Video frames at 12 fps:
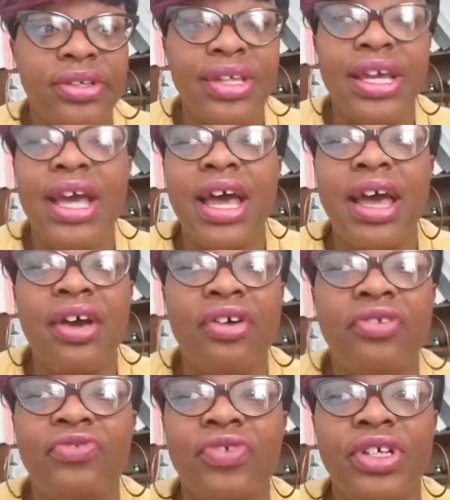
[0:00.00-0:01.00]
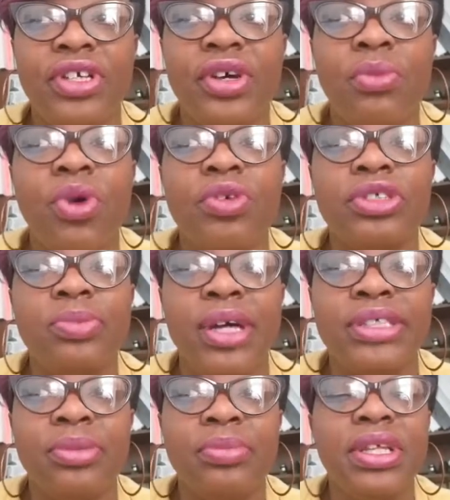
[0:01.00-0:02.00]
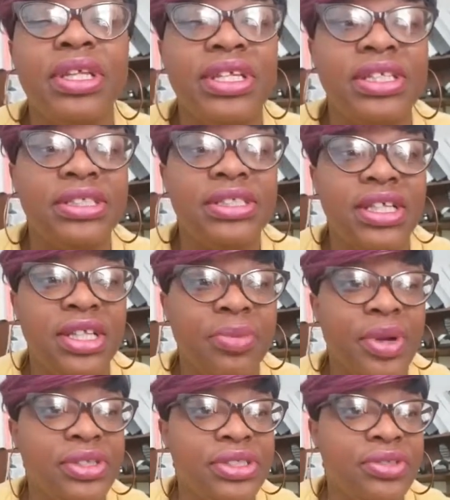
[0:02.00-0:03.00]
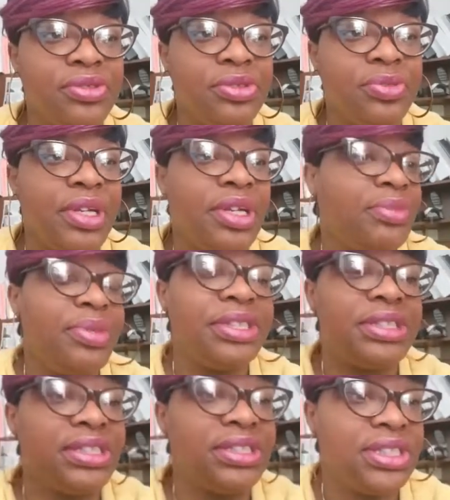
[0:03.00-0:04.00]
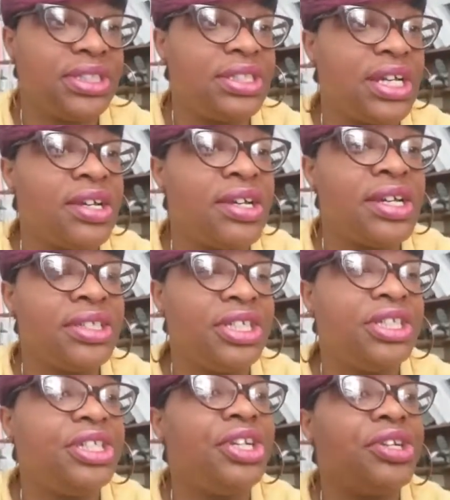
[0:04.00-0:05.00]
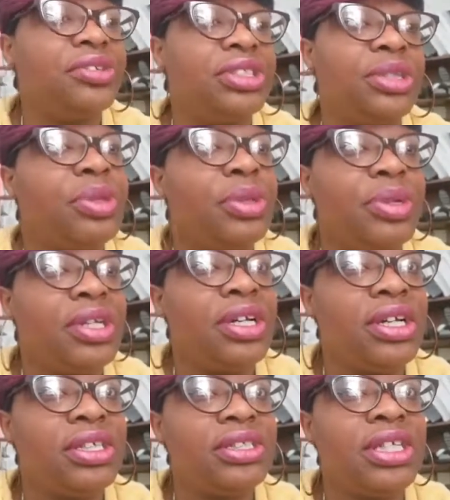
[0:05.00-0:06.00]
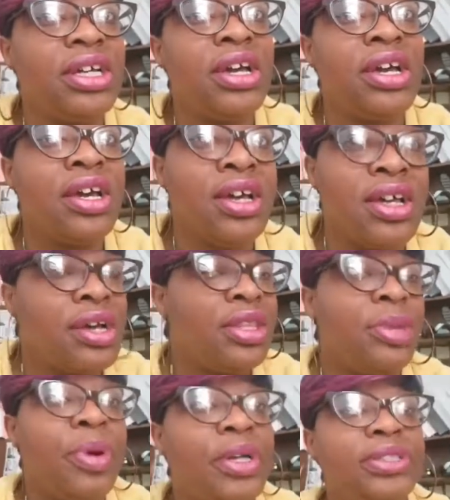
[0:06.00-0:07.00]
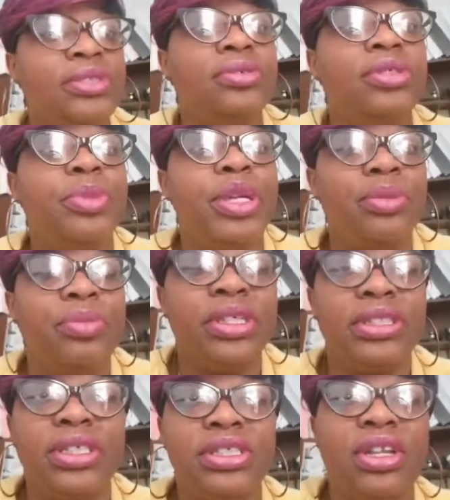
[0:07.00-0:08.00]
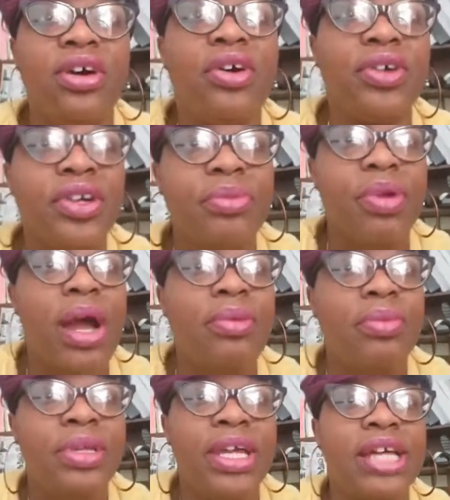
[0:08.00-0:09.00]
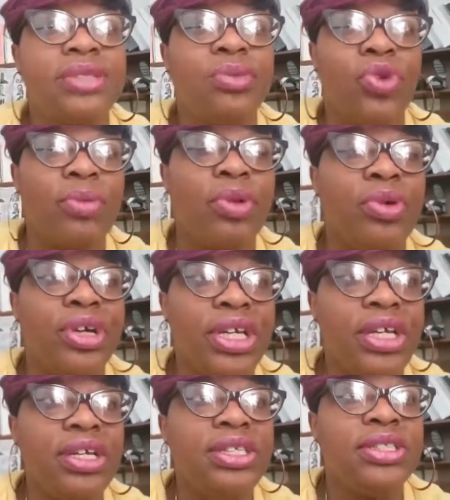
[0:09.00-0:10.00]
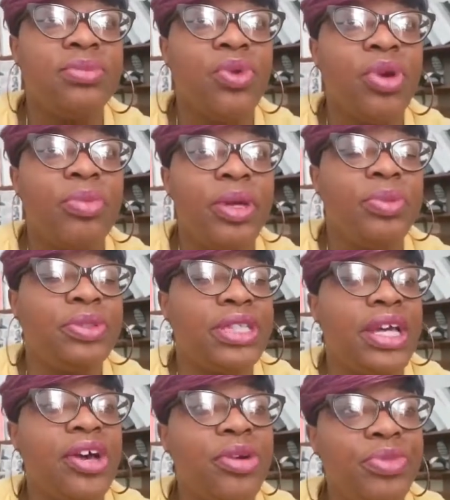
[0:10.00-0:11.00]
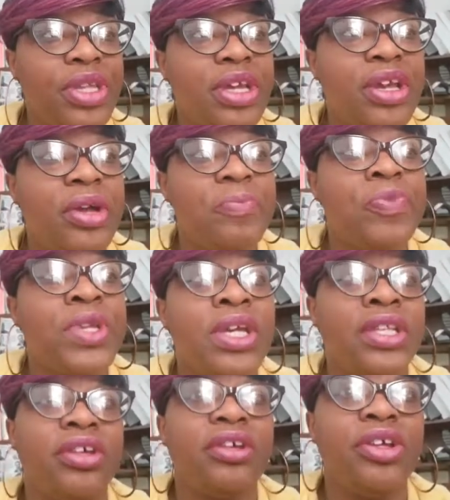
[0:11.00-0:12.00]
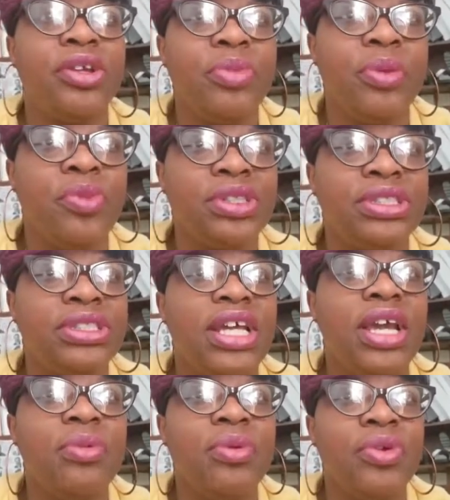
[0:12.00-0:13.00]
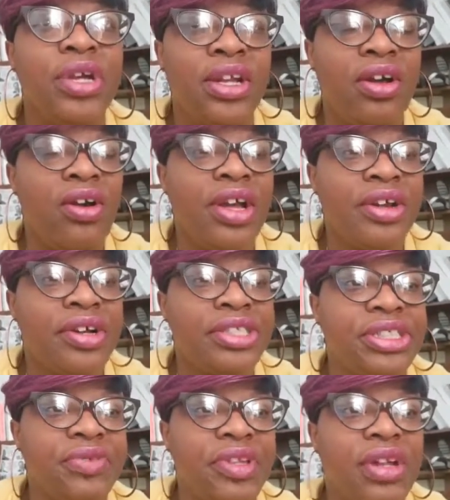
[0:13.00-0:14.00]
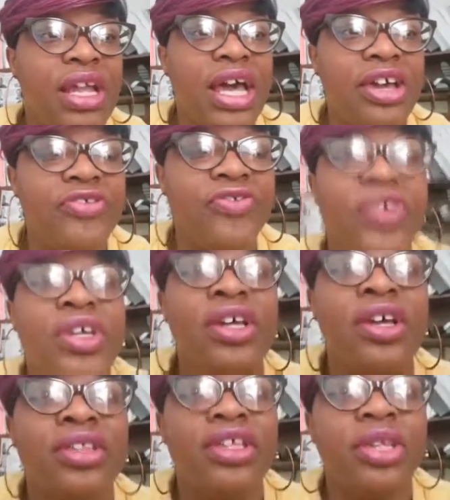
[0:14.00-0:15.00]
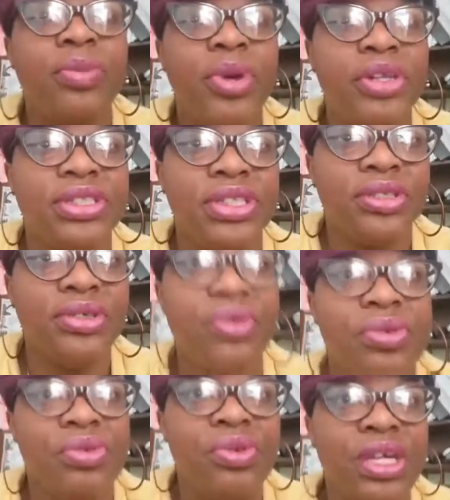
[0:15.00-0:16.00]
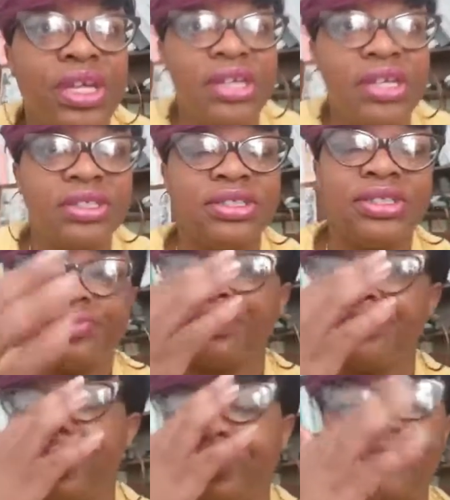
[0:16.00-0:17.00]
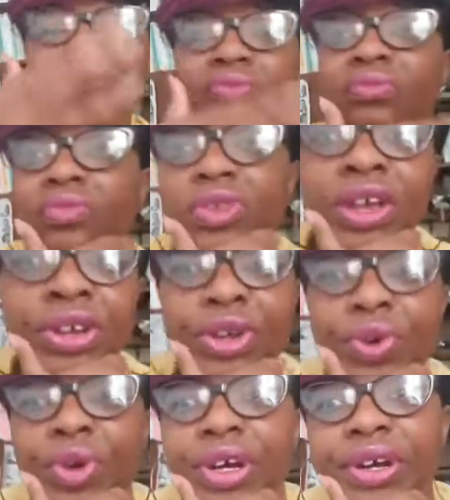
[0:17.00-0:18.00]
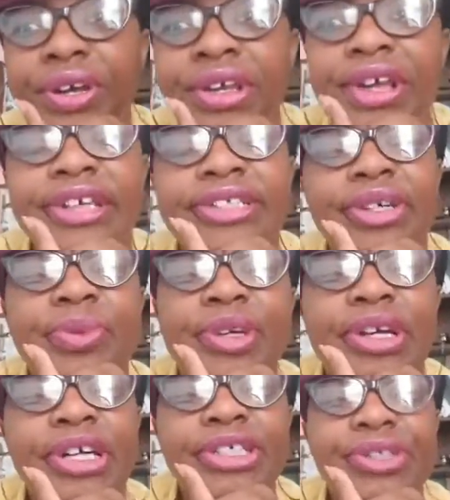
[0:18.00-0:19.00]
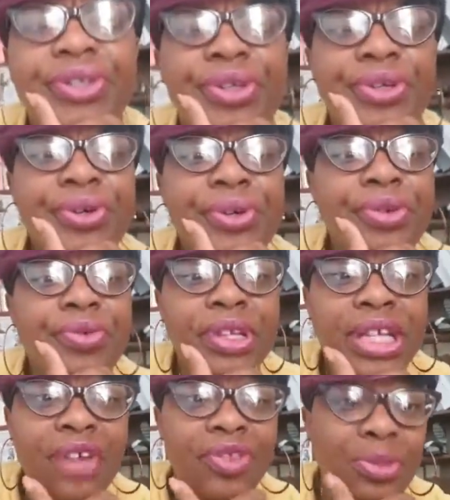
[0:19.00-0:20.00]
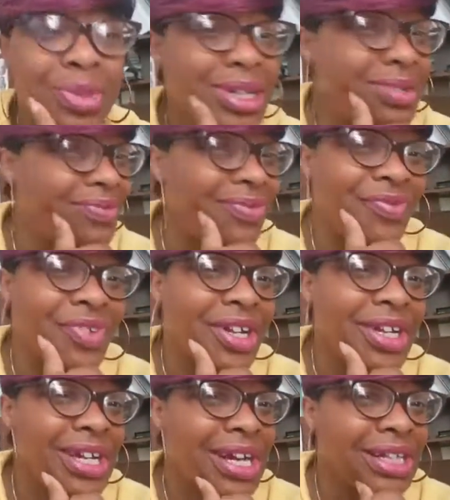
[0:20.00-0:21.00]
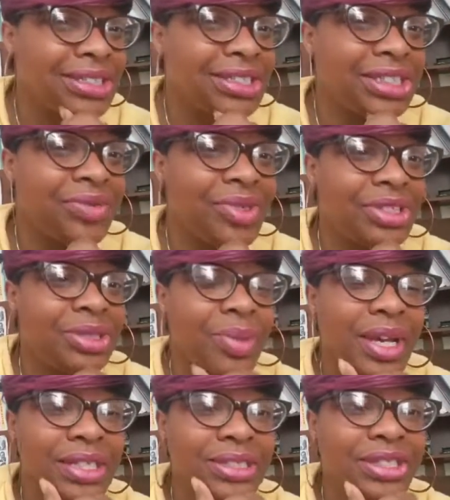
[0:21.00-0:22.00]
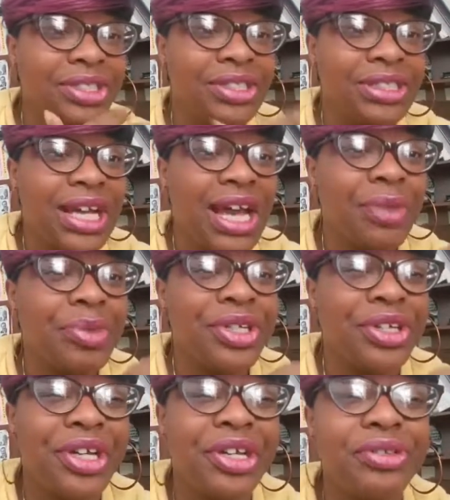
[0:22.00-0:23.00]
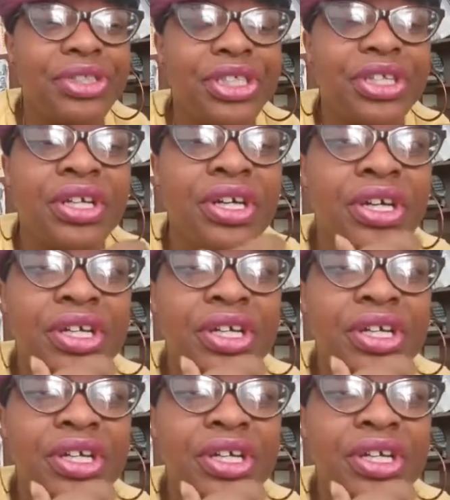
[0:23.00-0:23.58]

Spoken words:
They have, more responsibilities than the person who's been in business 10 years, simply because the person who's been in business longer probably has more employees and more people to help them. They're a little bit more stable in all areas of their life than the person who is newer. And so because you're new, you really have to be very conscious of your space and your time and your energy.